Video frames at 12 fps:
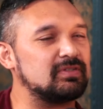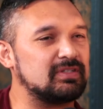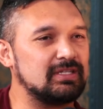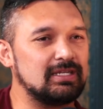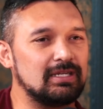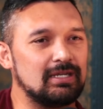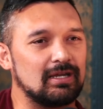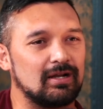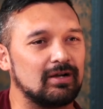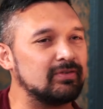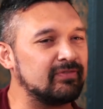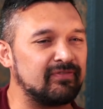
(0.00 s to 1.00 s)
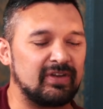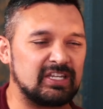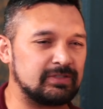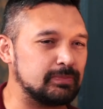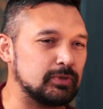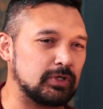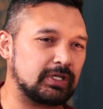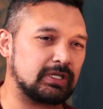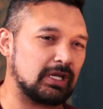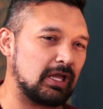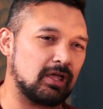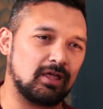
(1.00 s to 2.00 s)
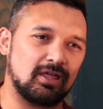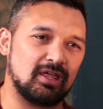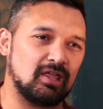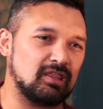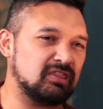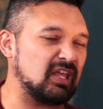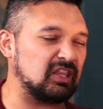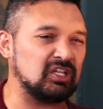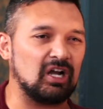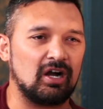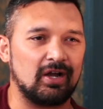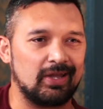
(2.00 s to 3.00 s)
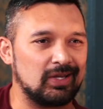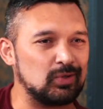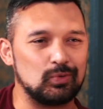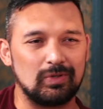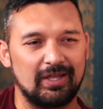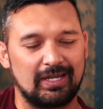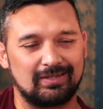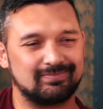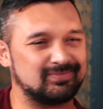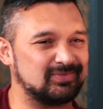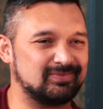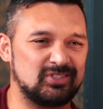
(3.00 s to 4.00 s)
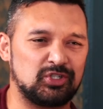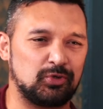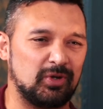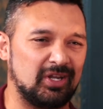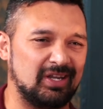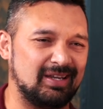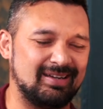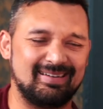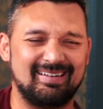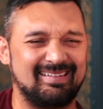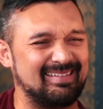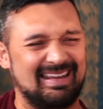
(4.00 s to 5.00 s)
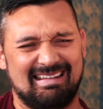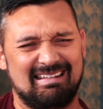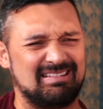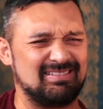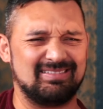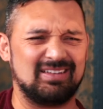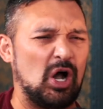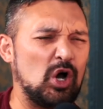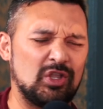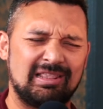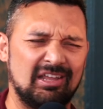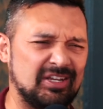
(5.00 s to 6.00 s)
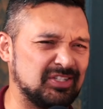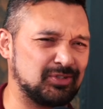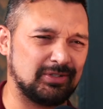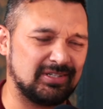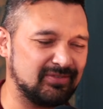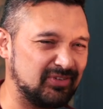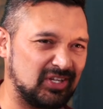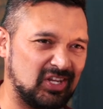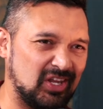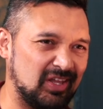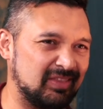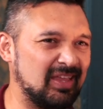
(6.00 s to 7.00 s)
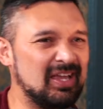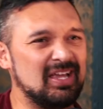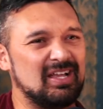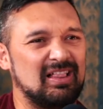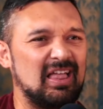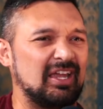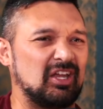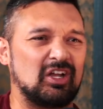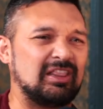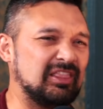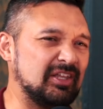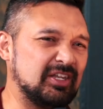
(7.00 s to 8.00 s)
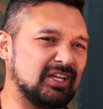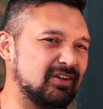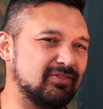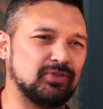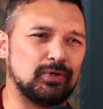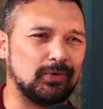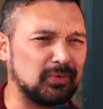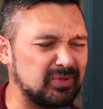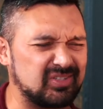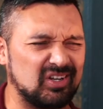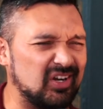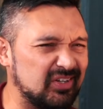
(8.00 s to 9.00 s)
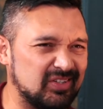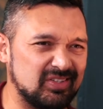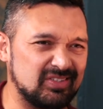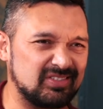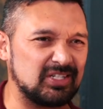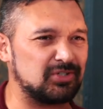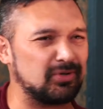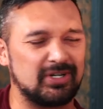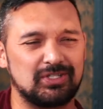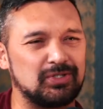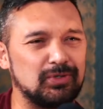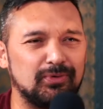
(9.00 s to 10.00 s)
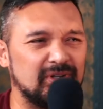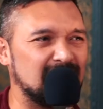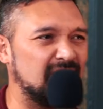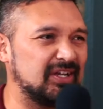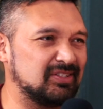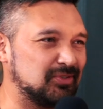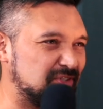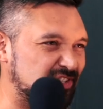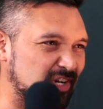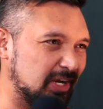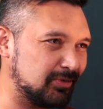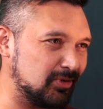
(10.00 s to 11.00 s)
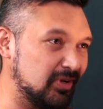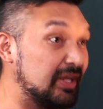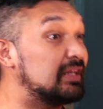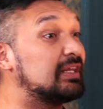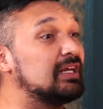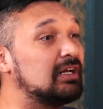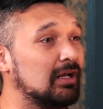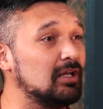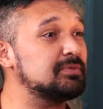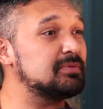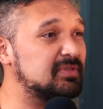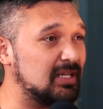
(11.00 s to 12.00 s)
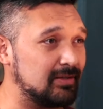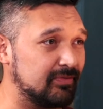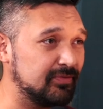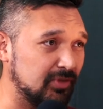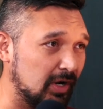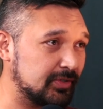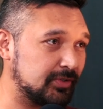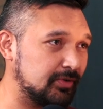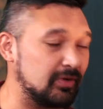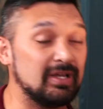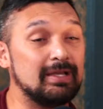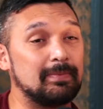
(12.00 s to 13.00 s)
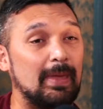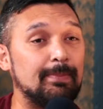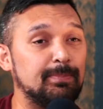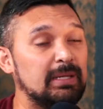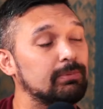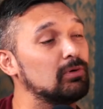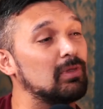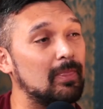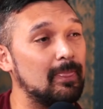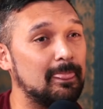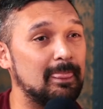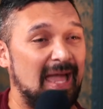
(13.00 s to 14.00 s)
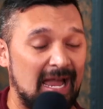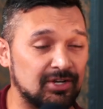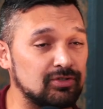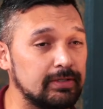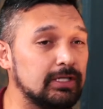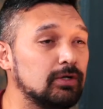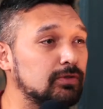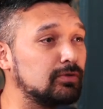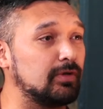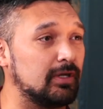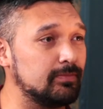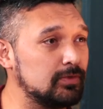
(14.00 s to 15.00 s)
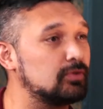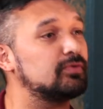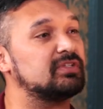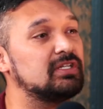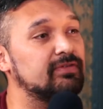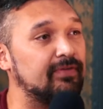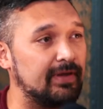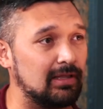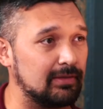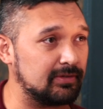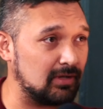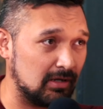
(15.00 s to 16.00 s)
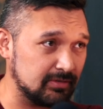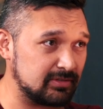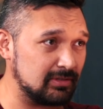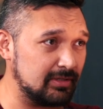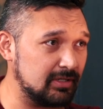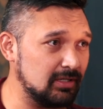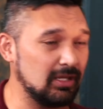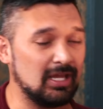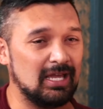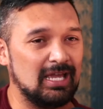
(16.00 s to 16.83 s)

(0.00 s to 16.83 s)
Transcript: you see on Facebook uh, that guy who like trained an online certificate, like a clinic of neuroscience, and tried to realign their chakra. And he calls himself doctor, and people actually go to him to receive health counseling.